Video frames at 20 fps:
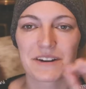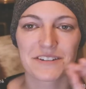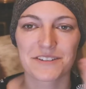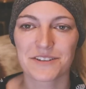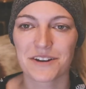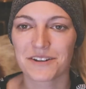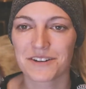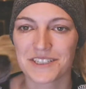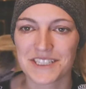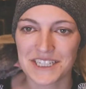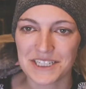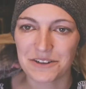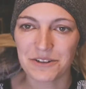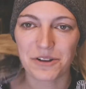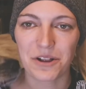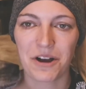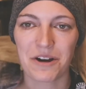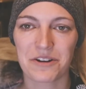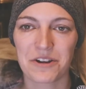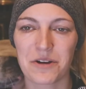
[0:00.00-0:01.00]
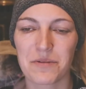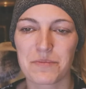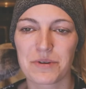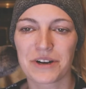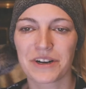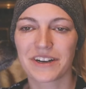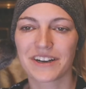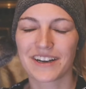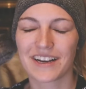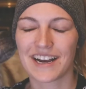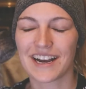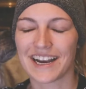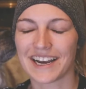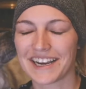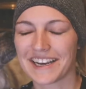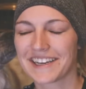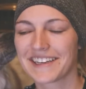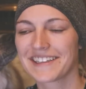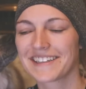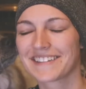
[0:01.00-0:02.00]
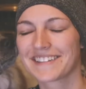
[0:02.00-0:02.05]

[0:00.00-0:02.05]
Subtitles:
There's not a single audiobook. Hi.